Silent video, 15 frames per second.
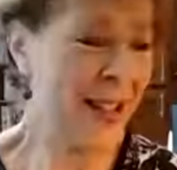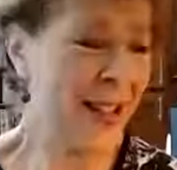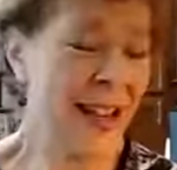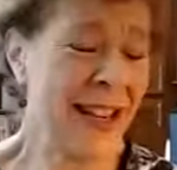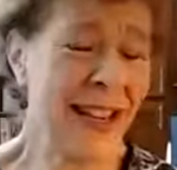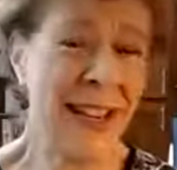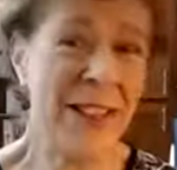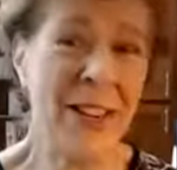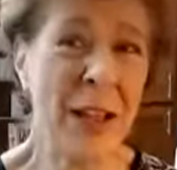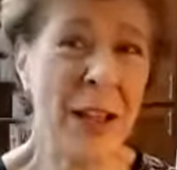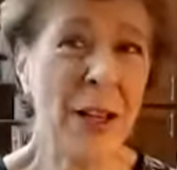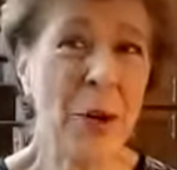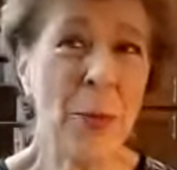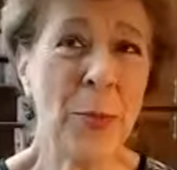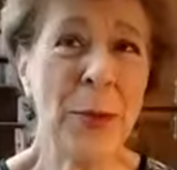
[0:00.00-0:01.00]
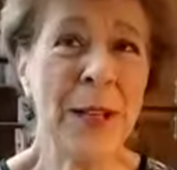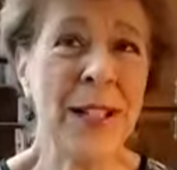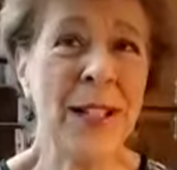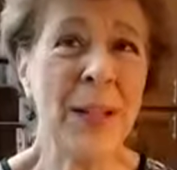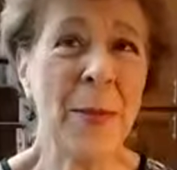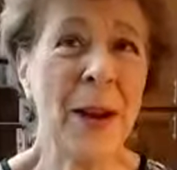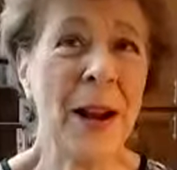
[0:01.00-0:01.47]
and that brings
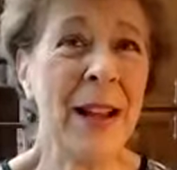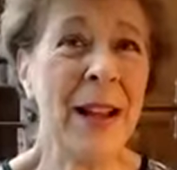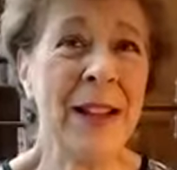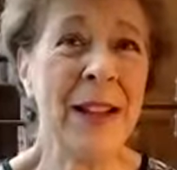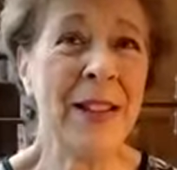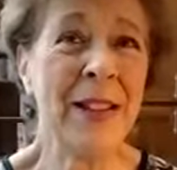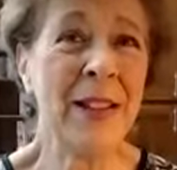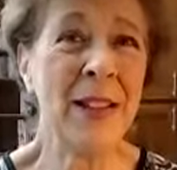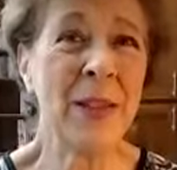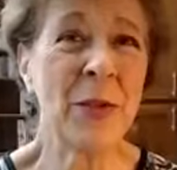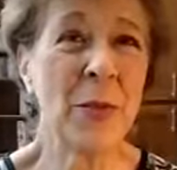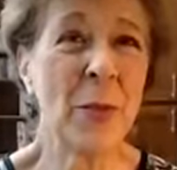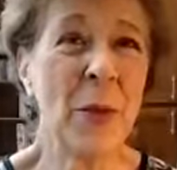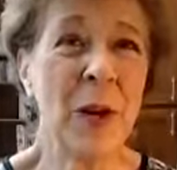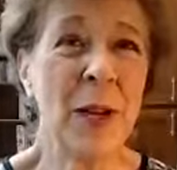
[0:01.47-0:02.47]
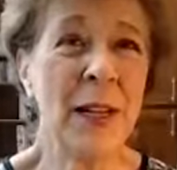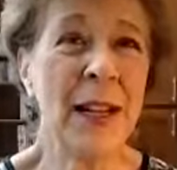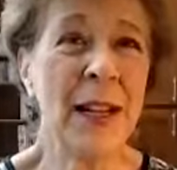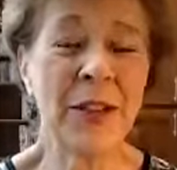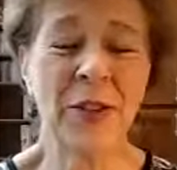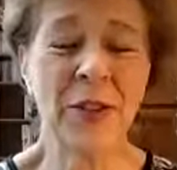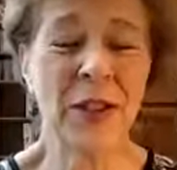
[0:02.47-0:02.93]
to mind this one
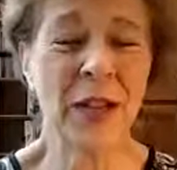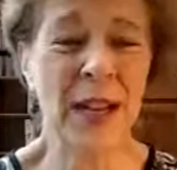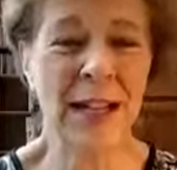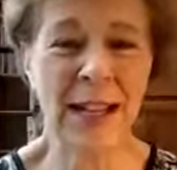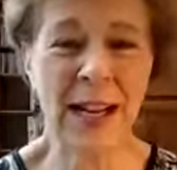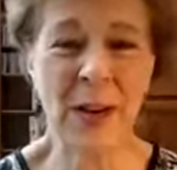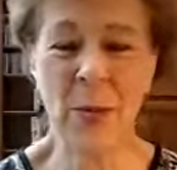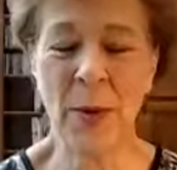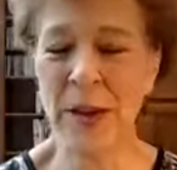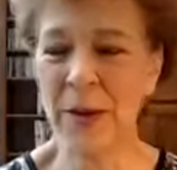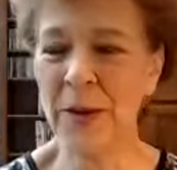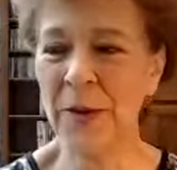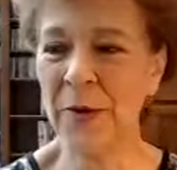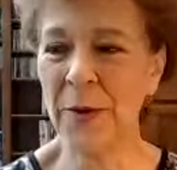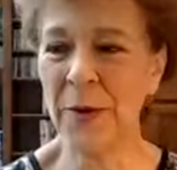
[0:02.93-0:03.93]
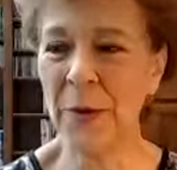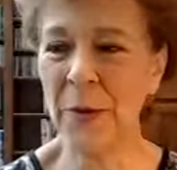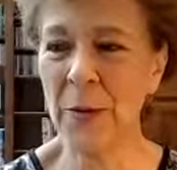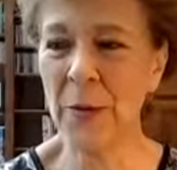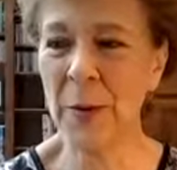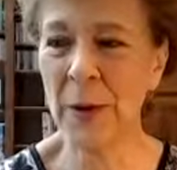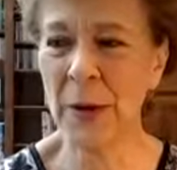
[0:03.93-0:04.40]
exercise that I went through
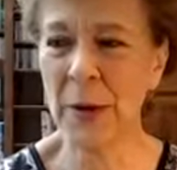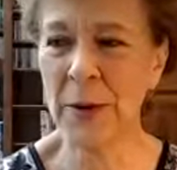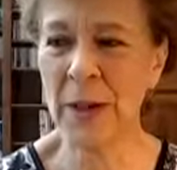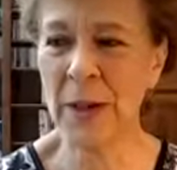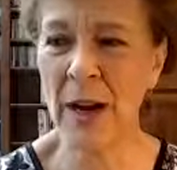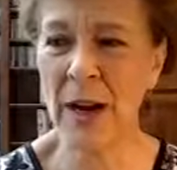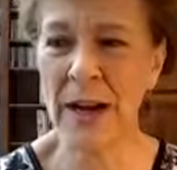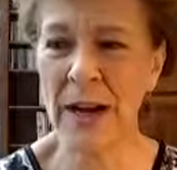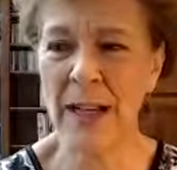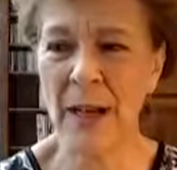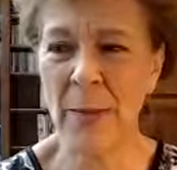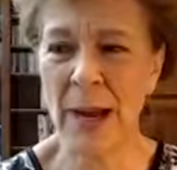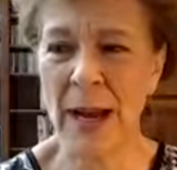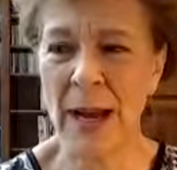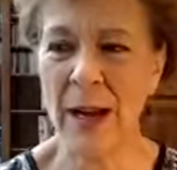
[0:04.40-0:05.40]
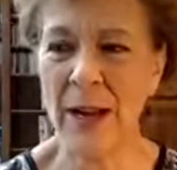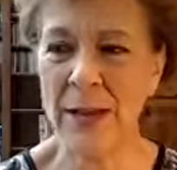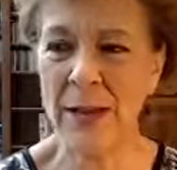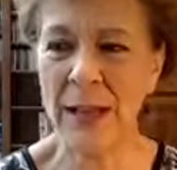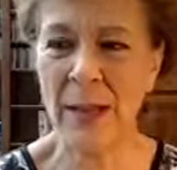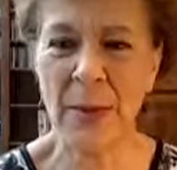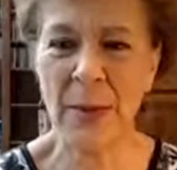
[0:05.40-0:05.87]
where they were talking about
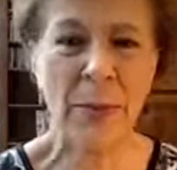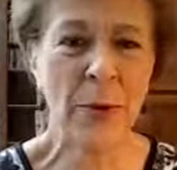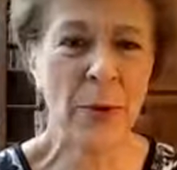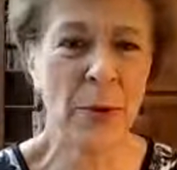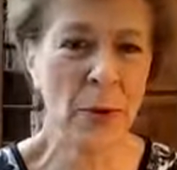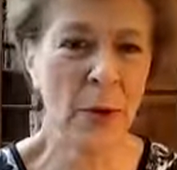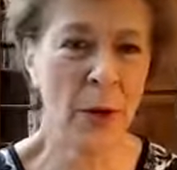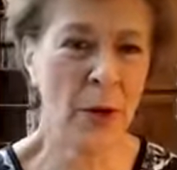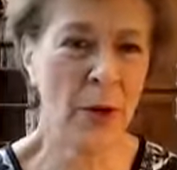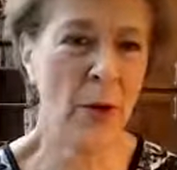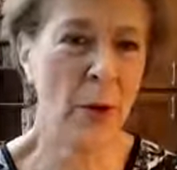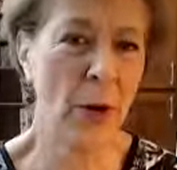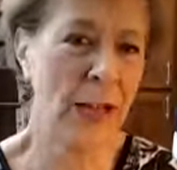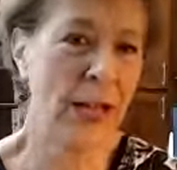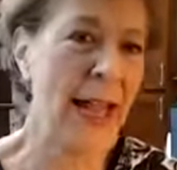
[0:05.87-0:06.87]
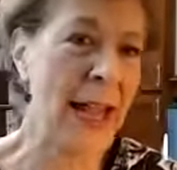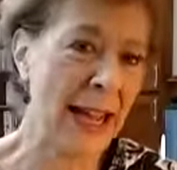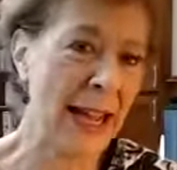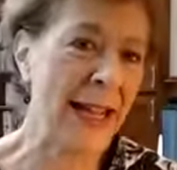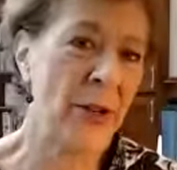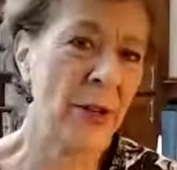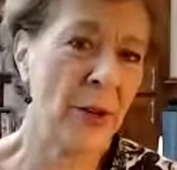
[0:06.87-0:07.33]
people who are
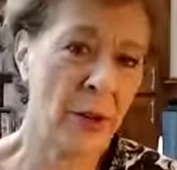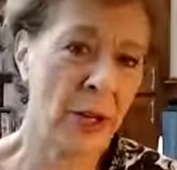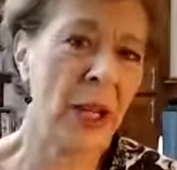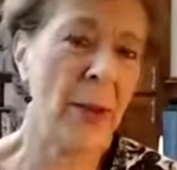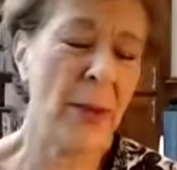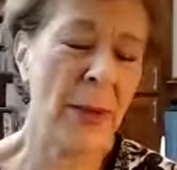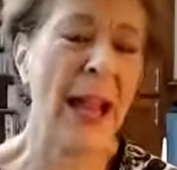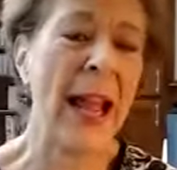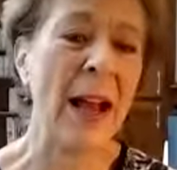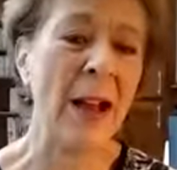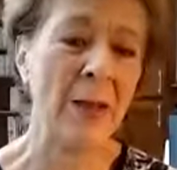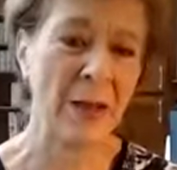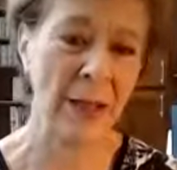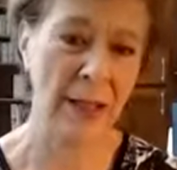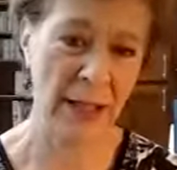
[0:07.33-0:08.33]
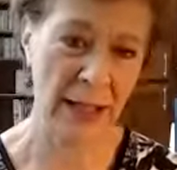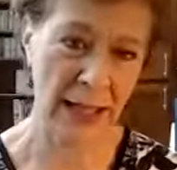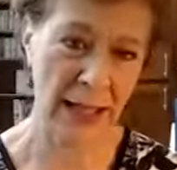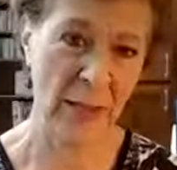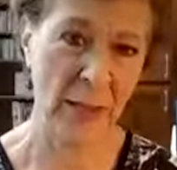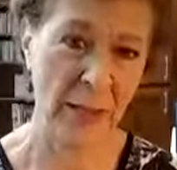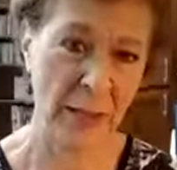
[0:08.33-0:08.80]
gay and who are coming out and
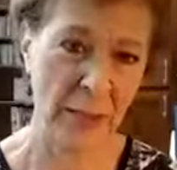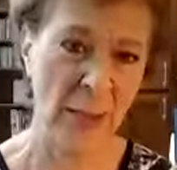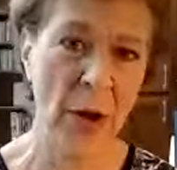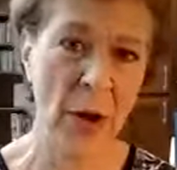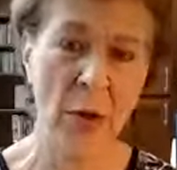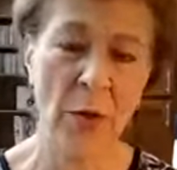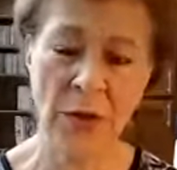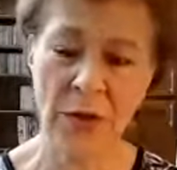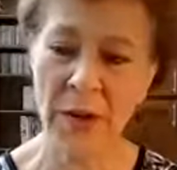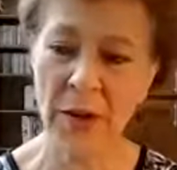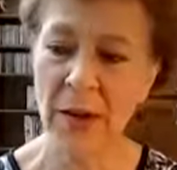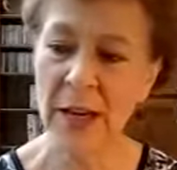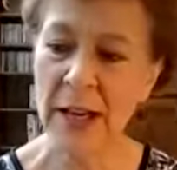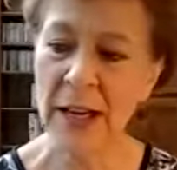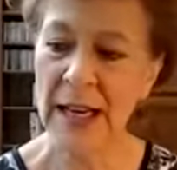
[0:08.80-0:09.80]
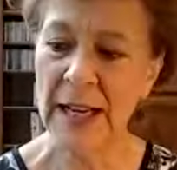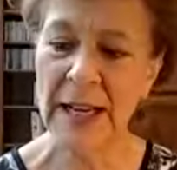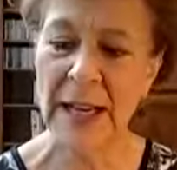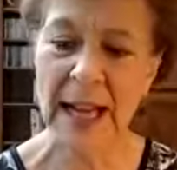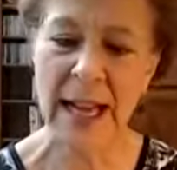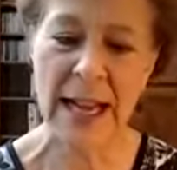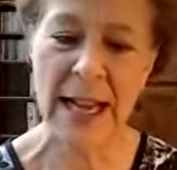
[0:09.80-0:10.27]
letting people know that they're
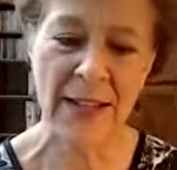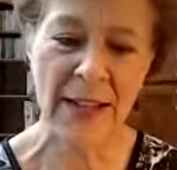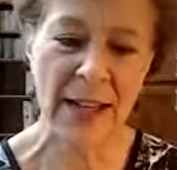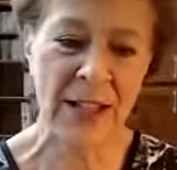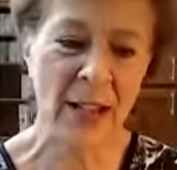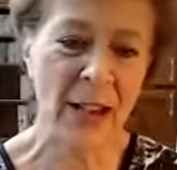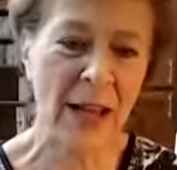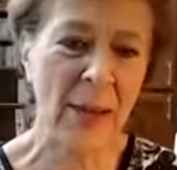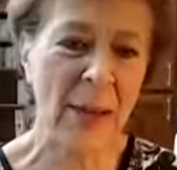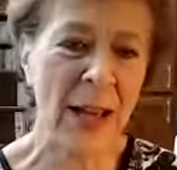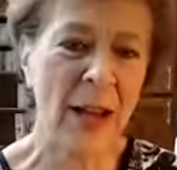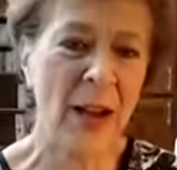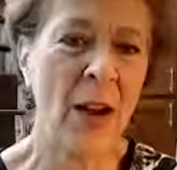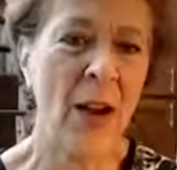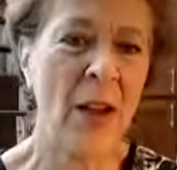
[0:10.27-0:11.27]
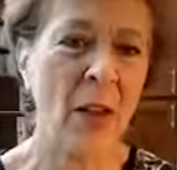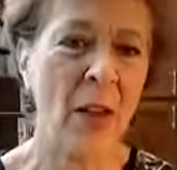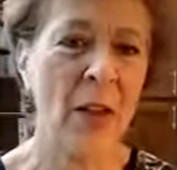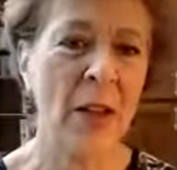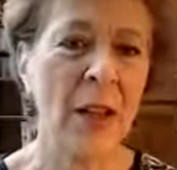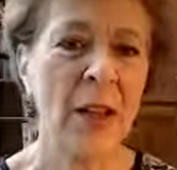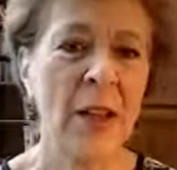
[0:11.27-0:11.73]
gay, and they talk about all
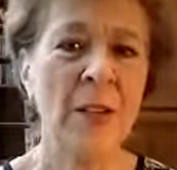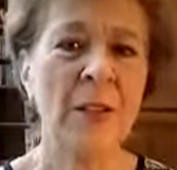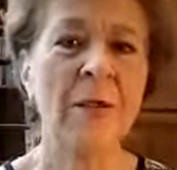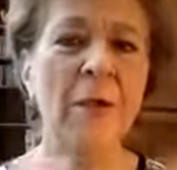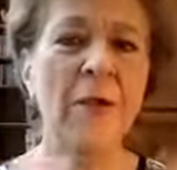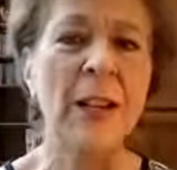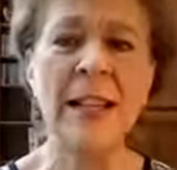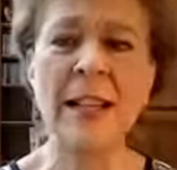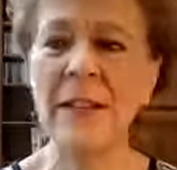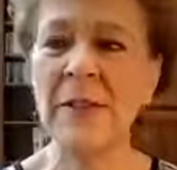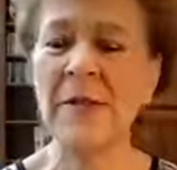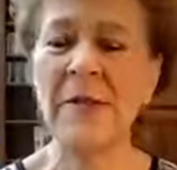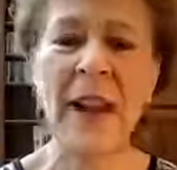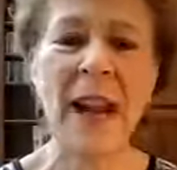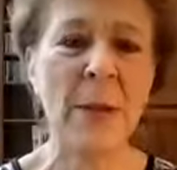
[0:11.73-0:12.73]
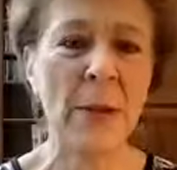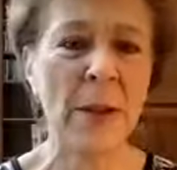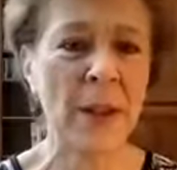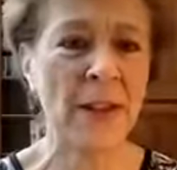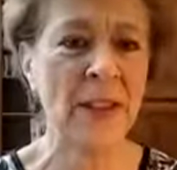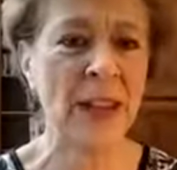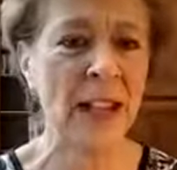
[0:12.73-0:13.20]
the friends and family
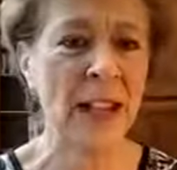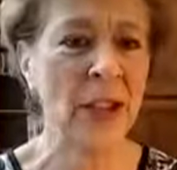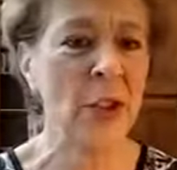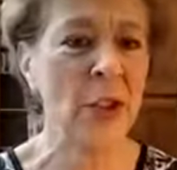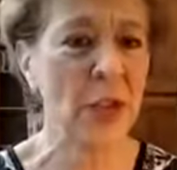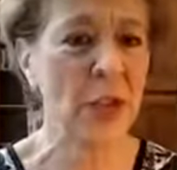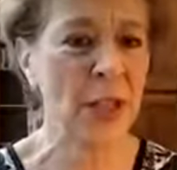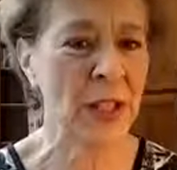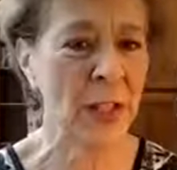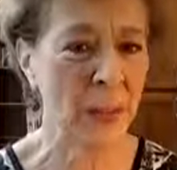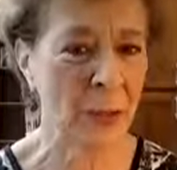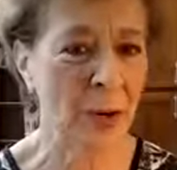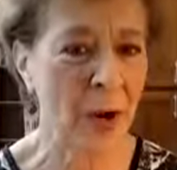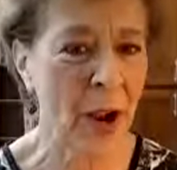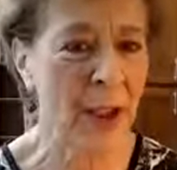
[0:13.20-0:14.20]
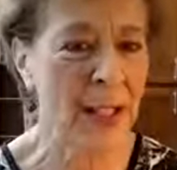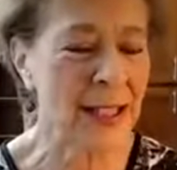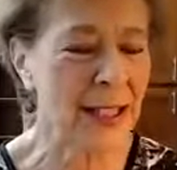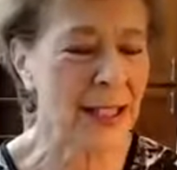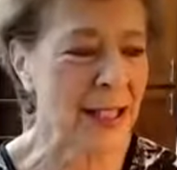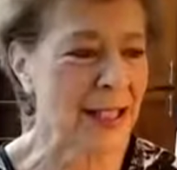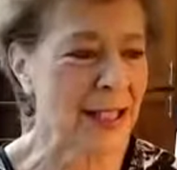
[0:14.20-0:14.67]
that they lose in the
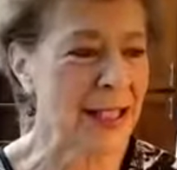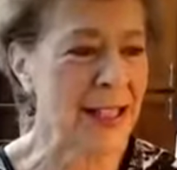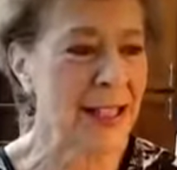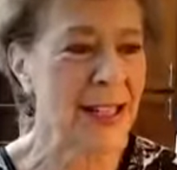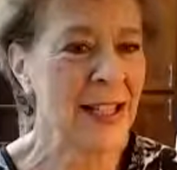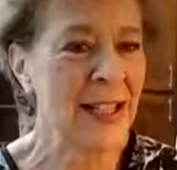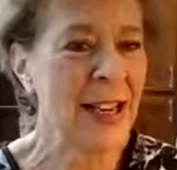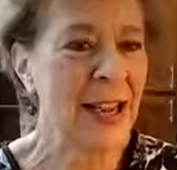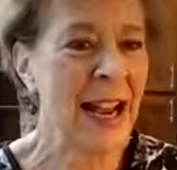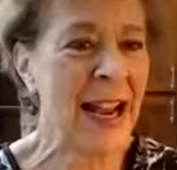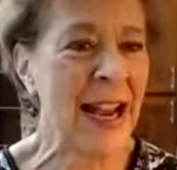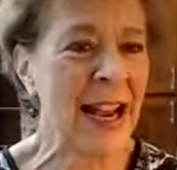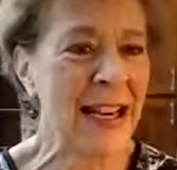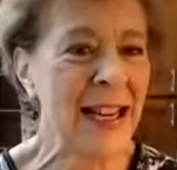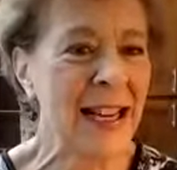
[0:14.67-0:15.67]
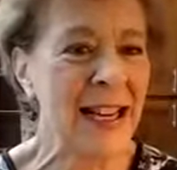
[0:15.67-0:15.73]
process. And